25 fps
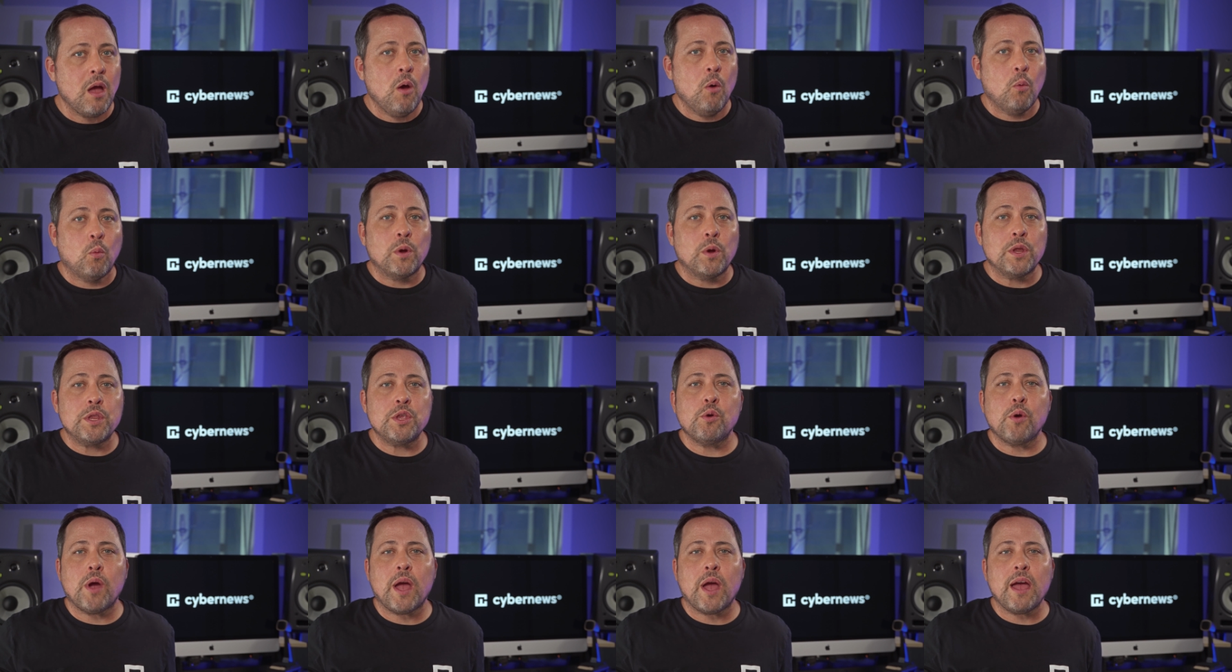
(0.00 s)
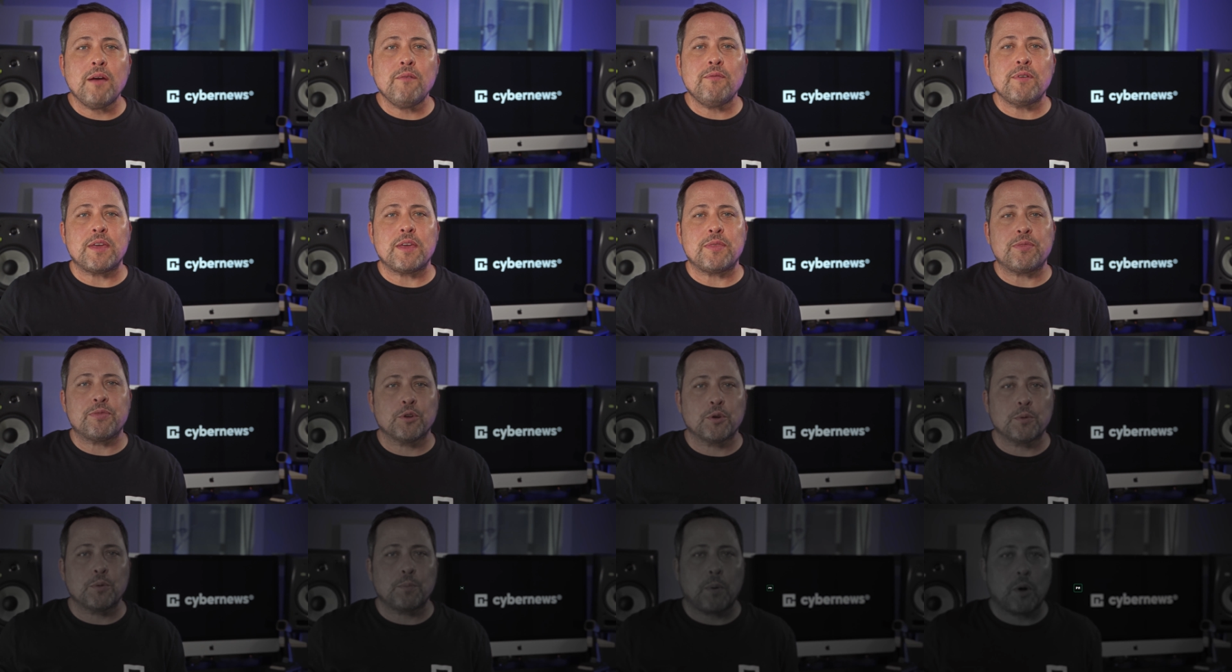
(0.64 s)
When you have a
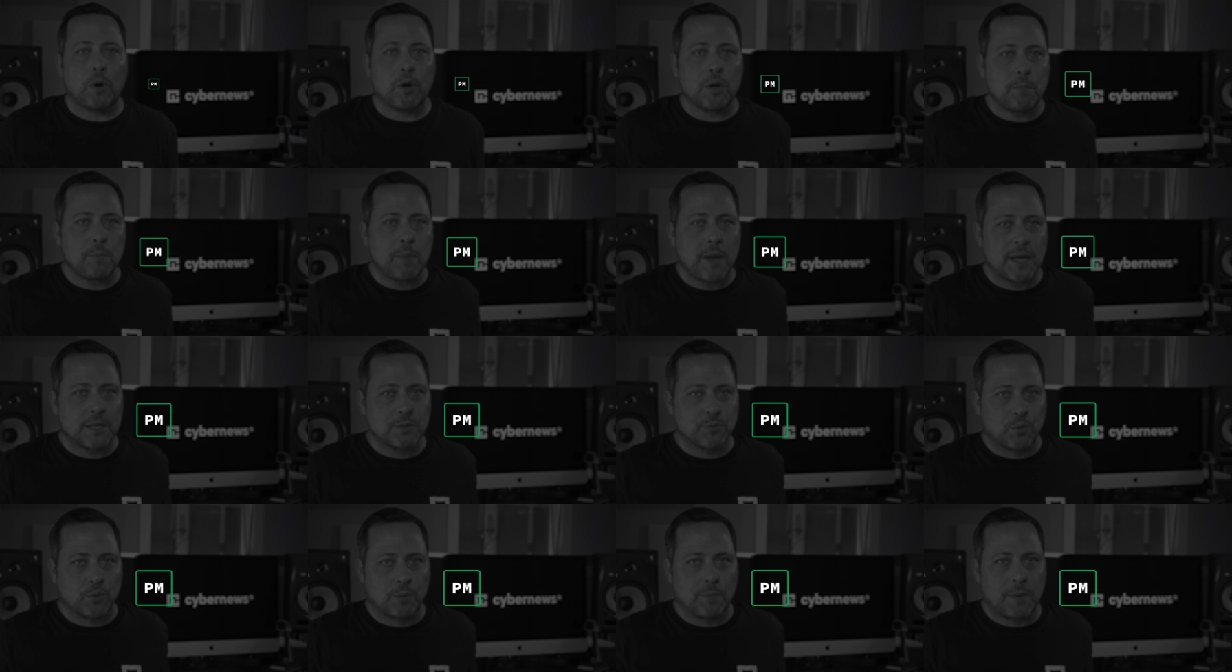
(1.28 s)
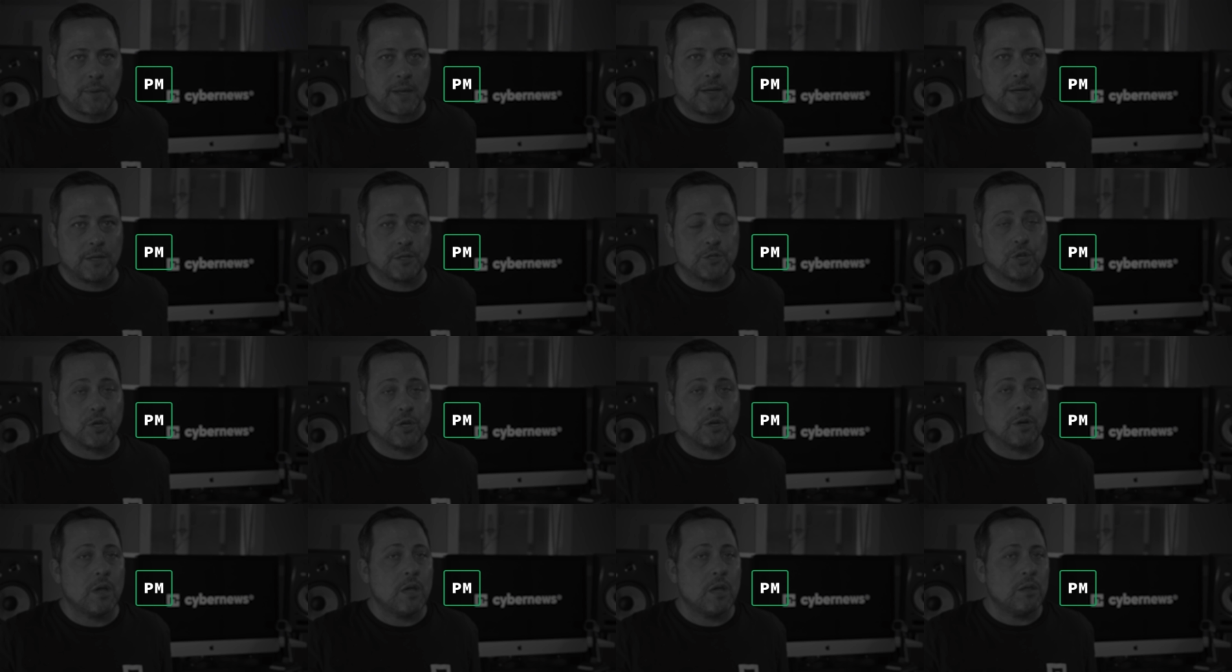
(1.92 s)
third-party password
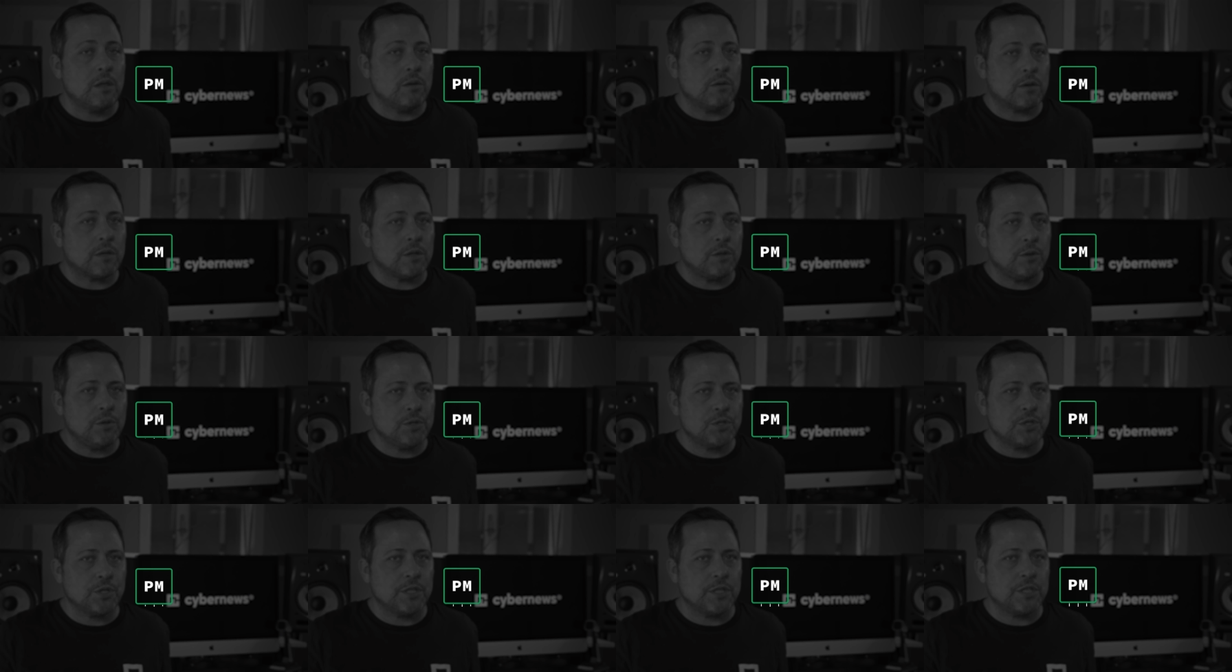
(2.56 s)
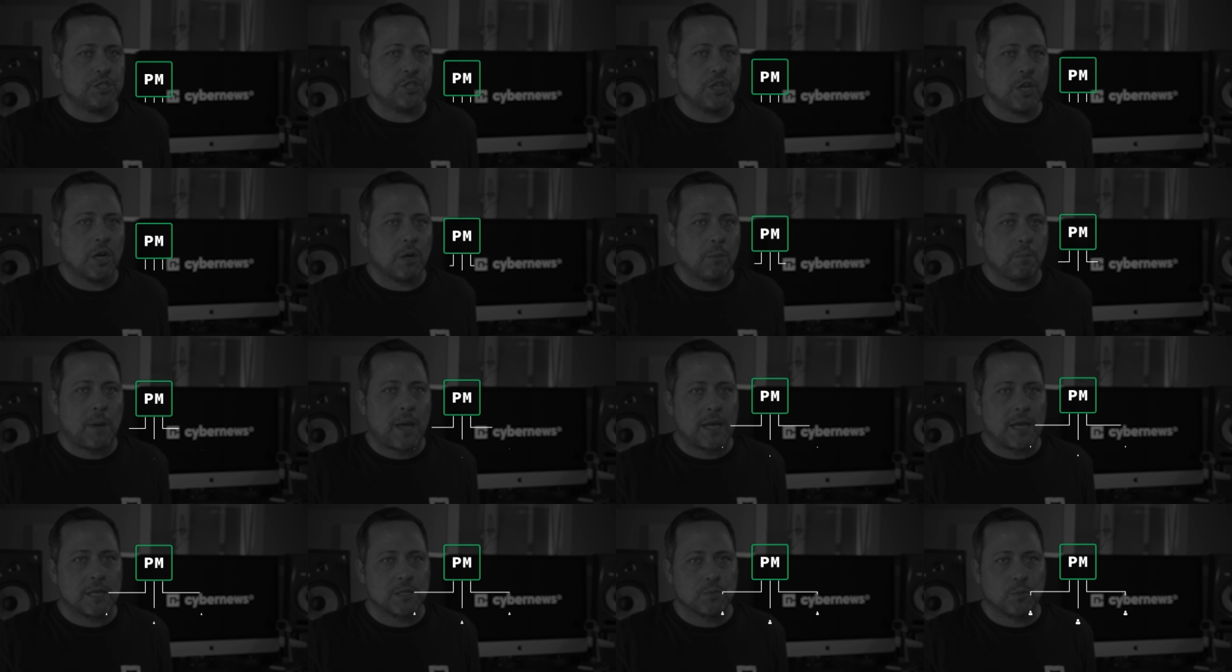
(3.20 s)
manager, you can usually share
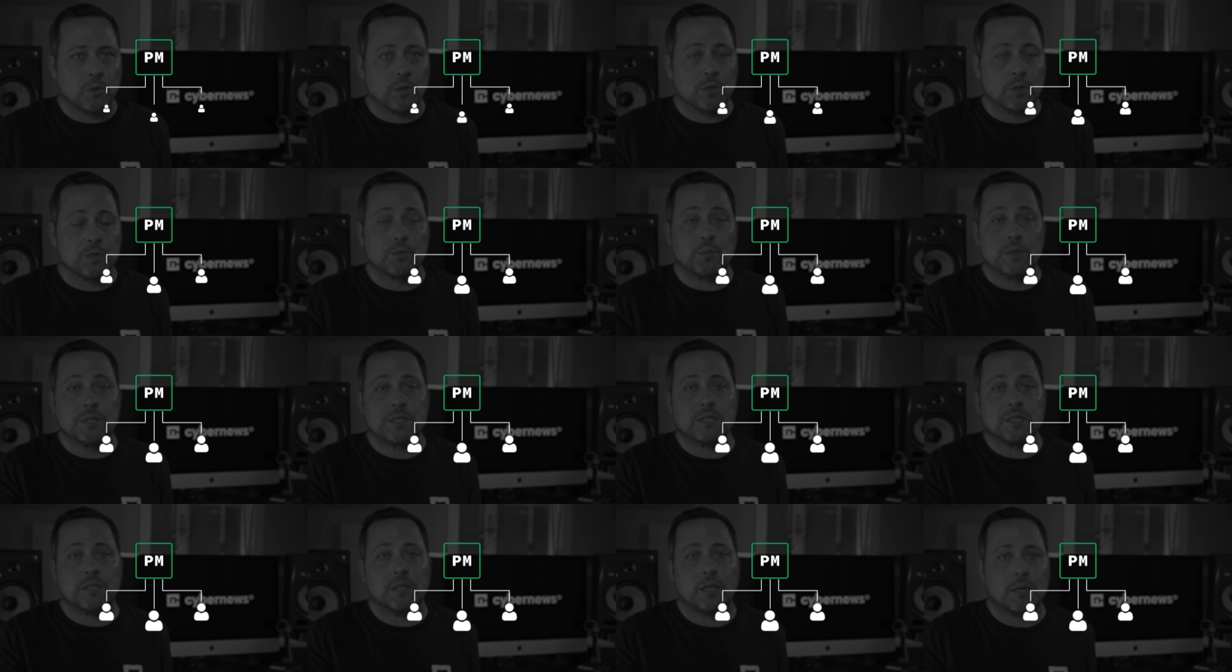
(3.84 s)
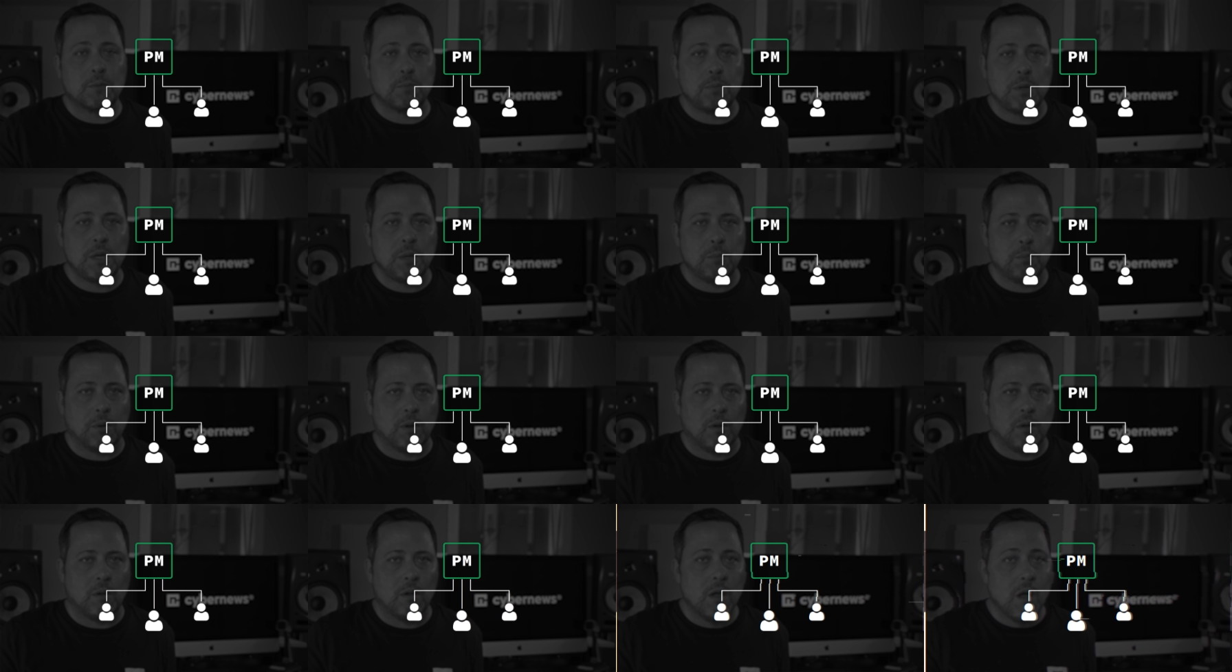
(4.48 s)
passwords with select people,